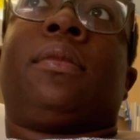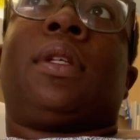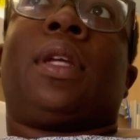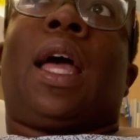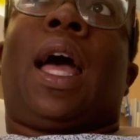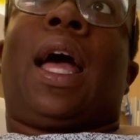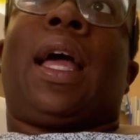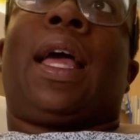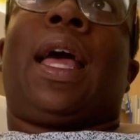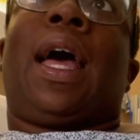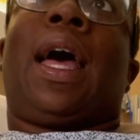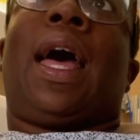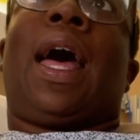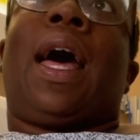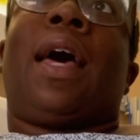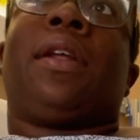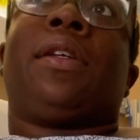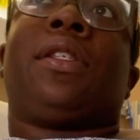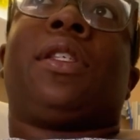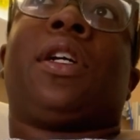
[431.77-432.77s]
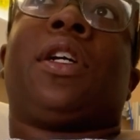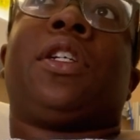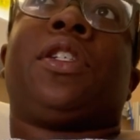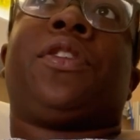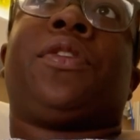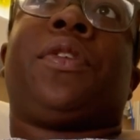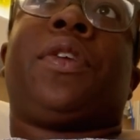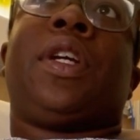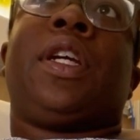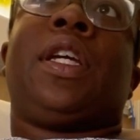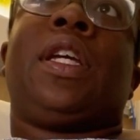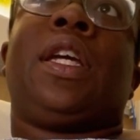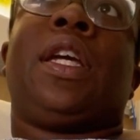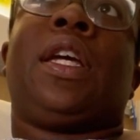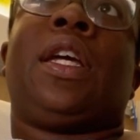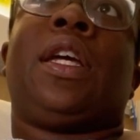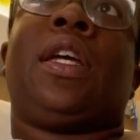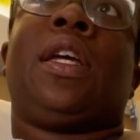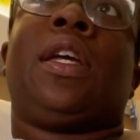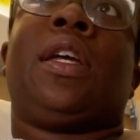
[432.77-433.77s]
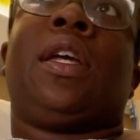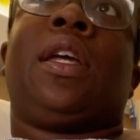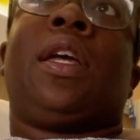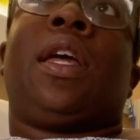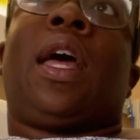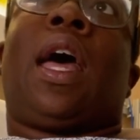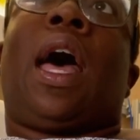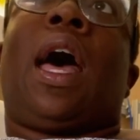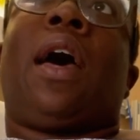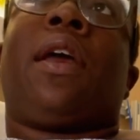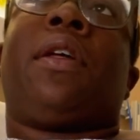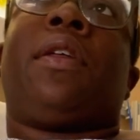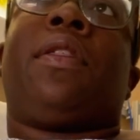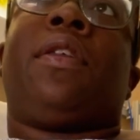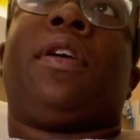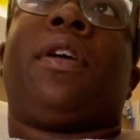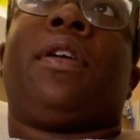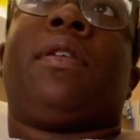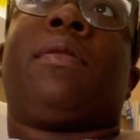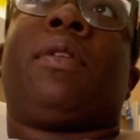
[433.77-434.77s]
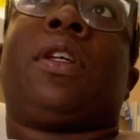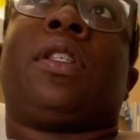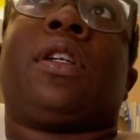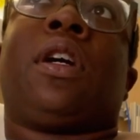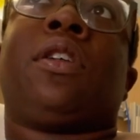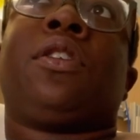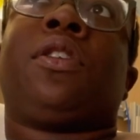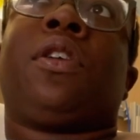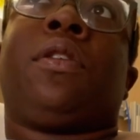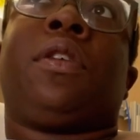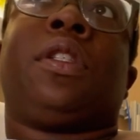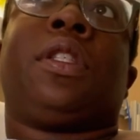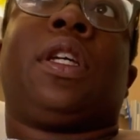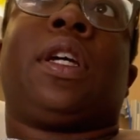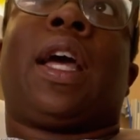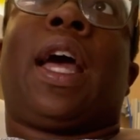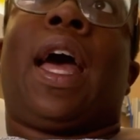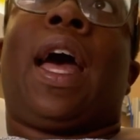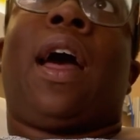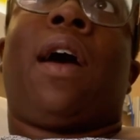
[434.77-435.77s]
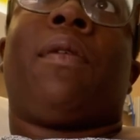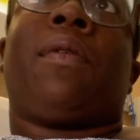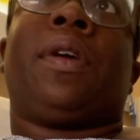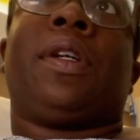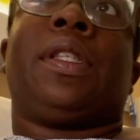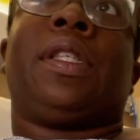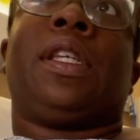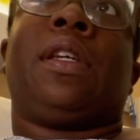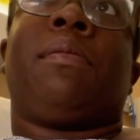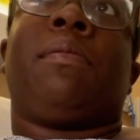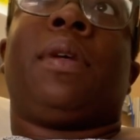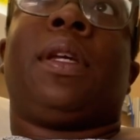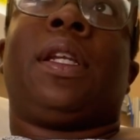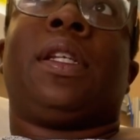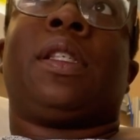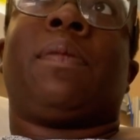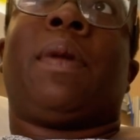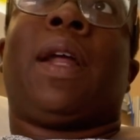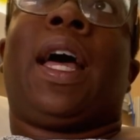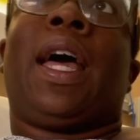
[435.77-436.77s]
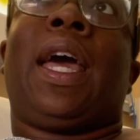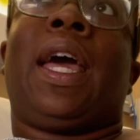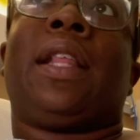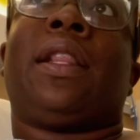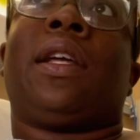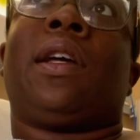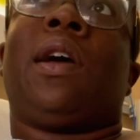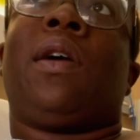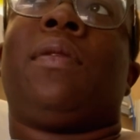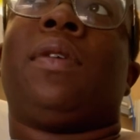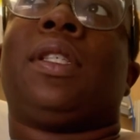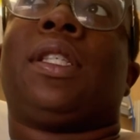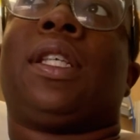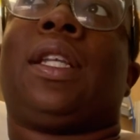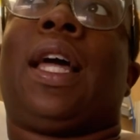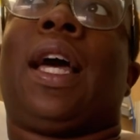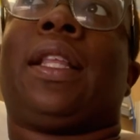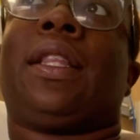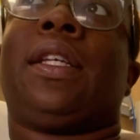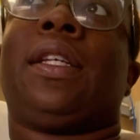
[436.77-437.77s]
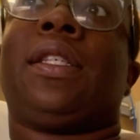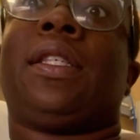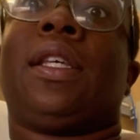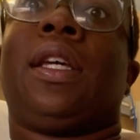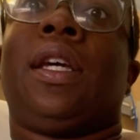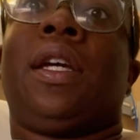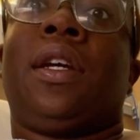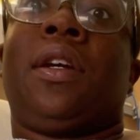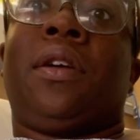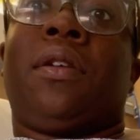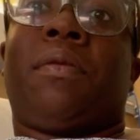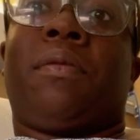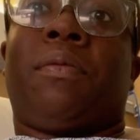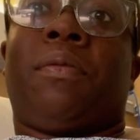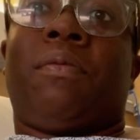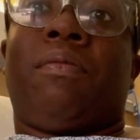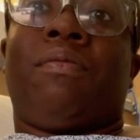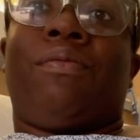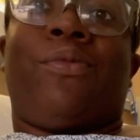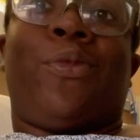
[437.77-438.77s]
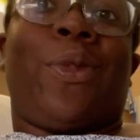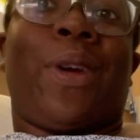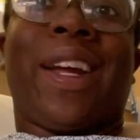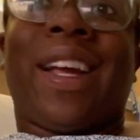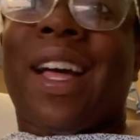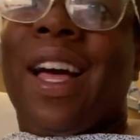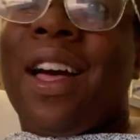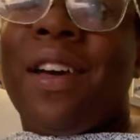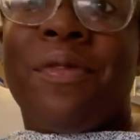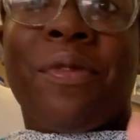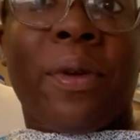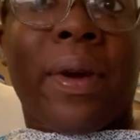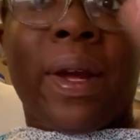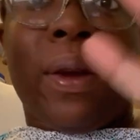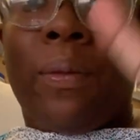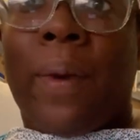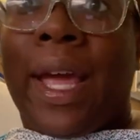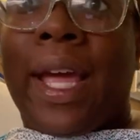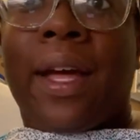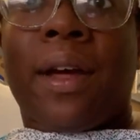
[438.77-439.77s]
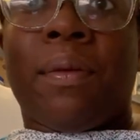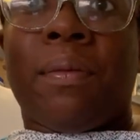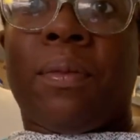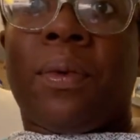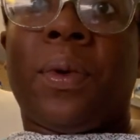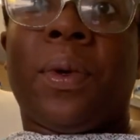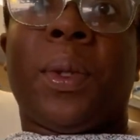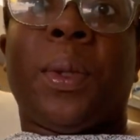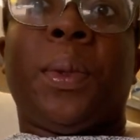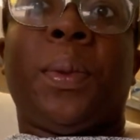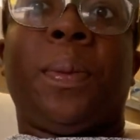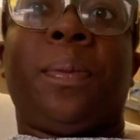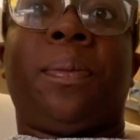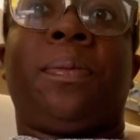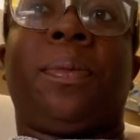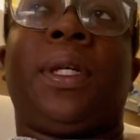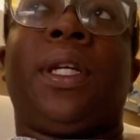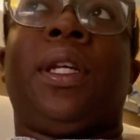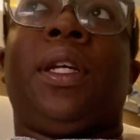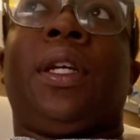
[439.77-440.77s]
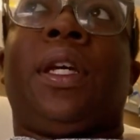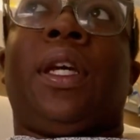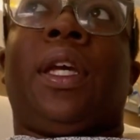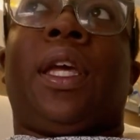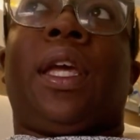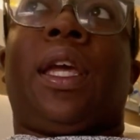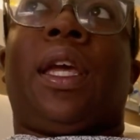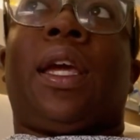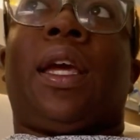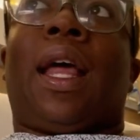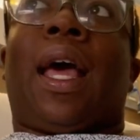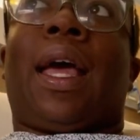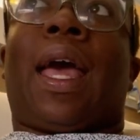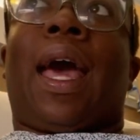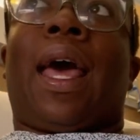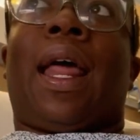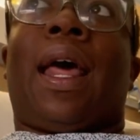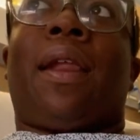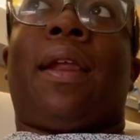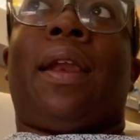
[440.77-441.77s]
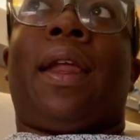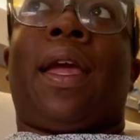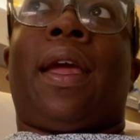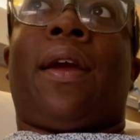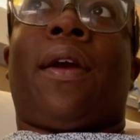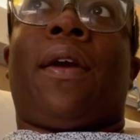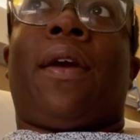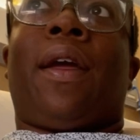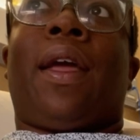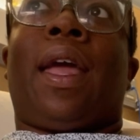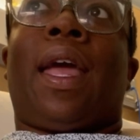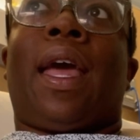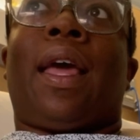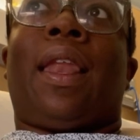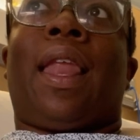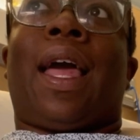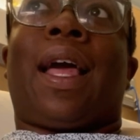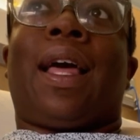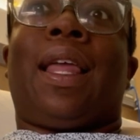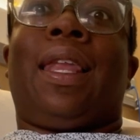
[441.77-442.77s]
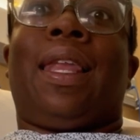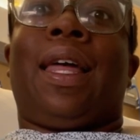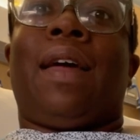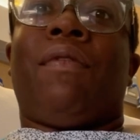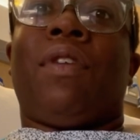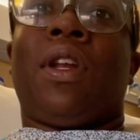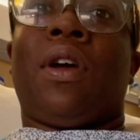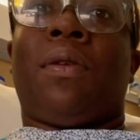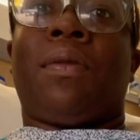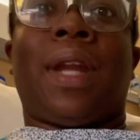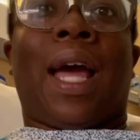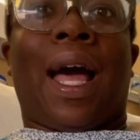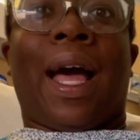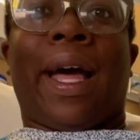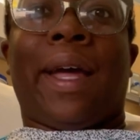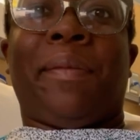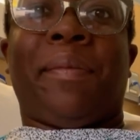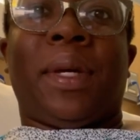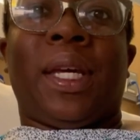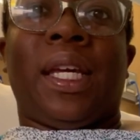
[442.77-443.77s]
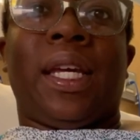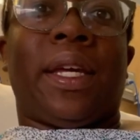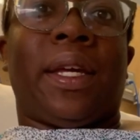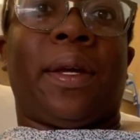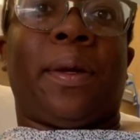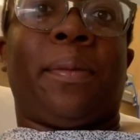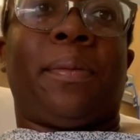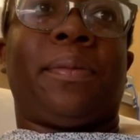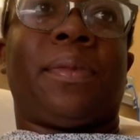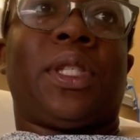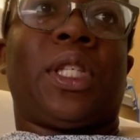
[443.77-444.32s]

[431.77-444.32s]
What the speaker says: I got out of surgery. The surgery only took an hour and 10 minutes, but I had to go into like this recovery wake-up room, and I got out of there at like 11:09 p.m.